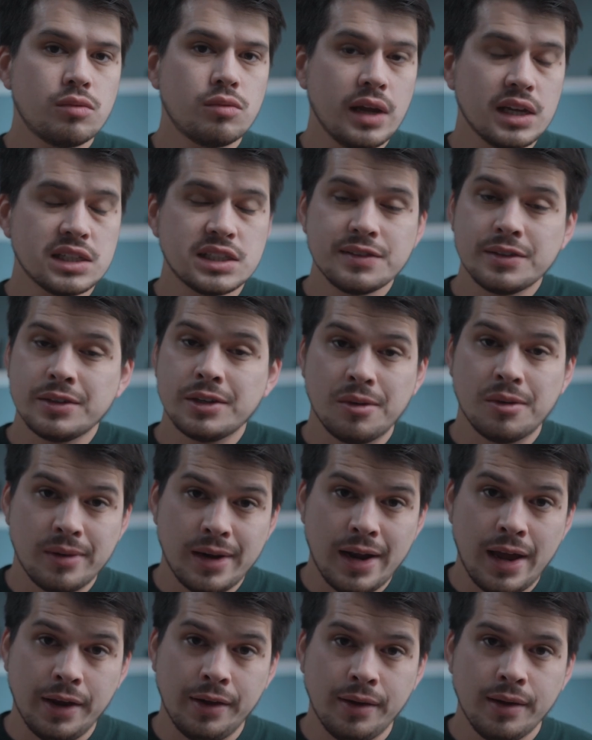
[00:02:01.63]
Rec
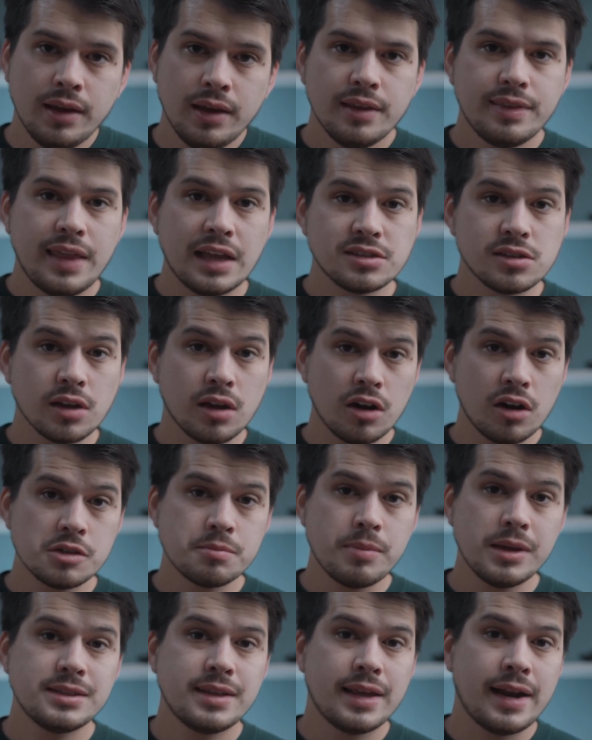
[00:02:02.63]
709. That's the color
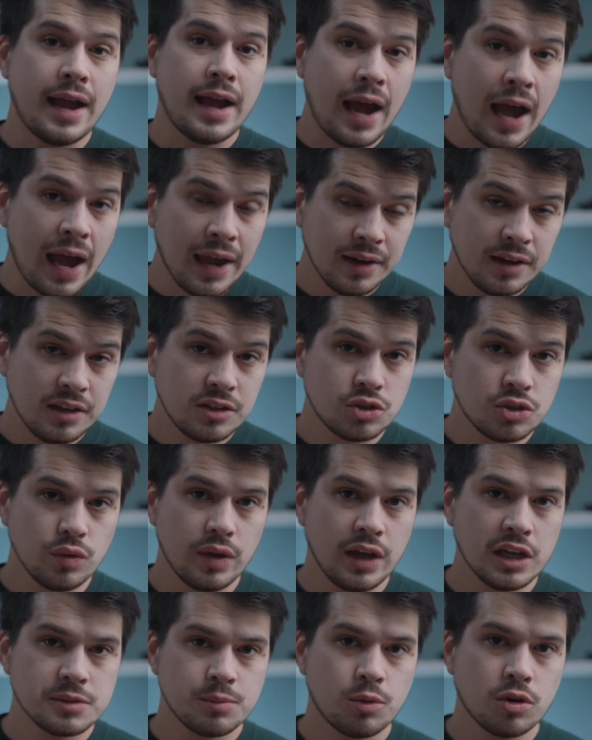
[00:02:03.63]
space that I need to
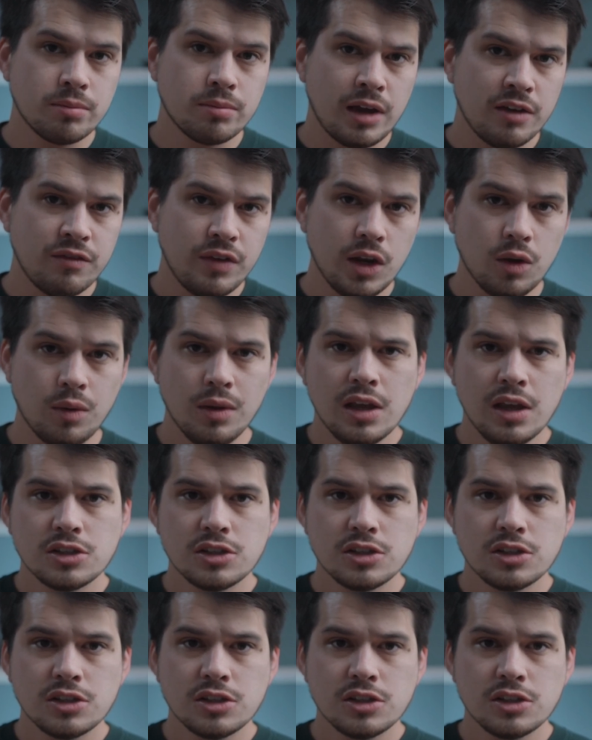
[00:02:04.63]
export my video.